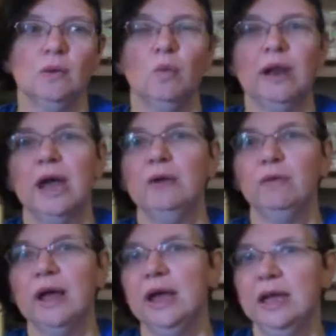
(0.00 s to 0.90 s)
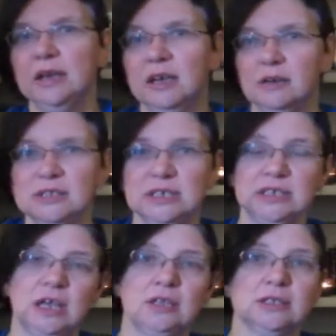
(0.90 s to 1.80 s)
when I read Kelsey
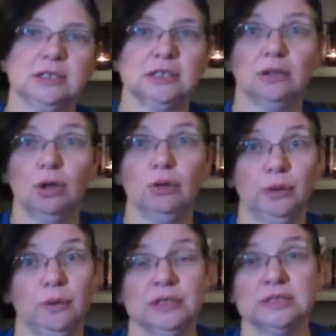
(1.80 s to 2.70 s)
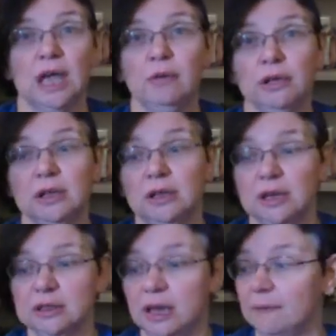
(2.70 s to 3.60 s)
Sutton's The Lonely Ones. I really
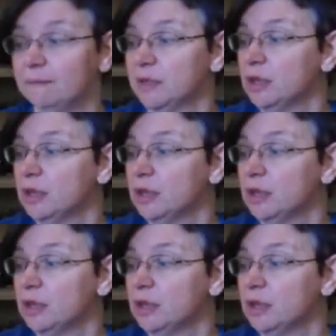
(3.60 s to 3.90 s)
like that.